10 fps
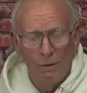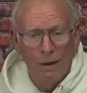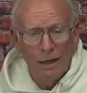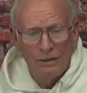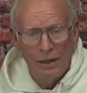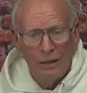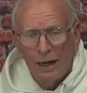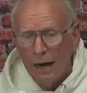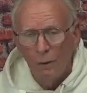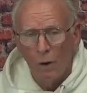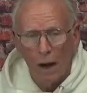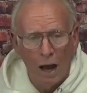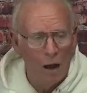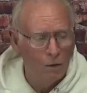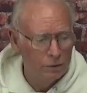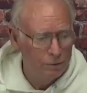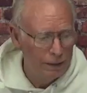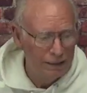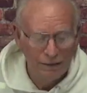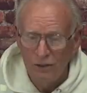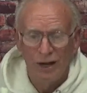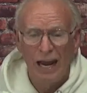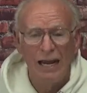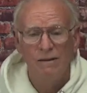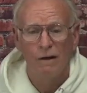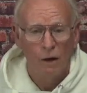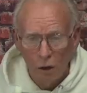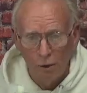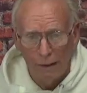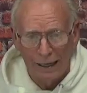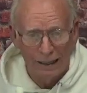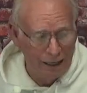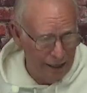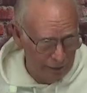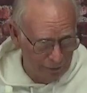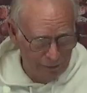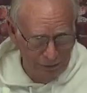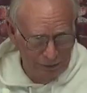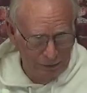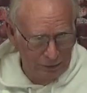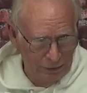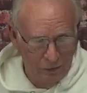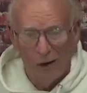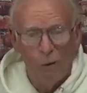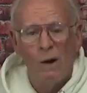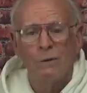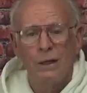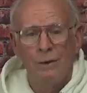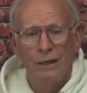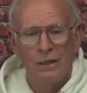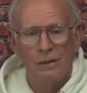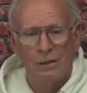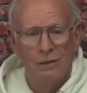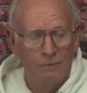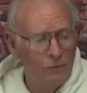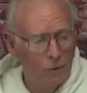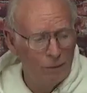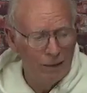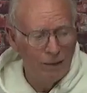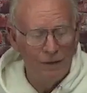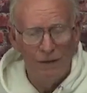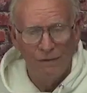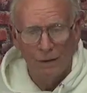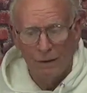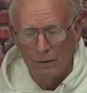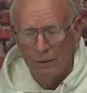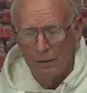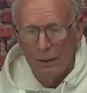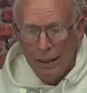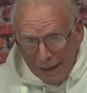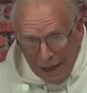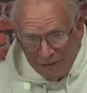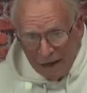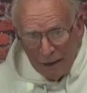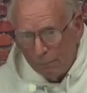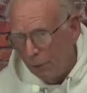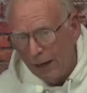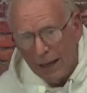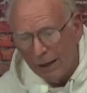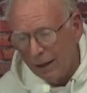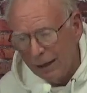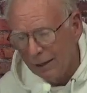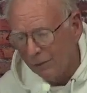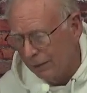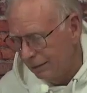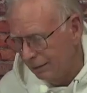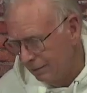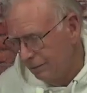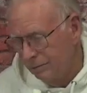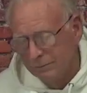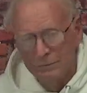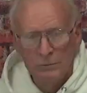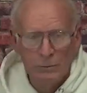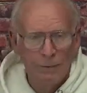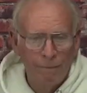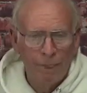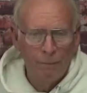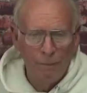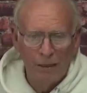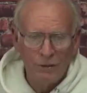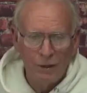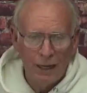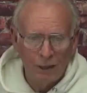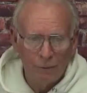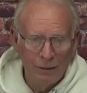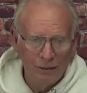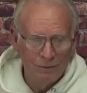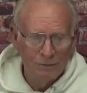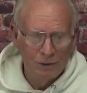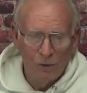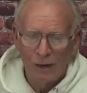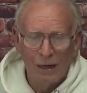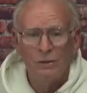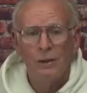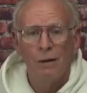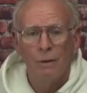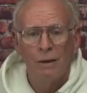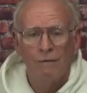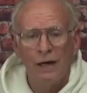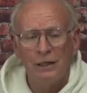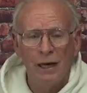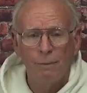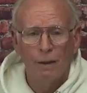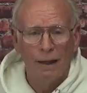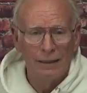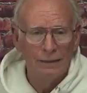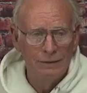let's say you tear one all to pieces, you can't even glue it back together, or don't want to. It's just going to be too difficult. That's fine. Print out another one. Build you another one. Go out there and start with a fresh airplane.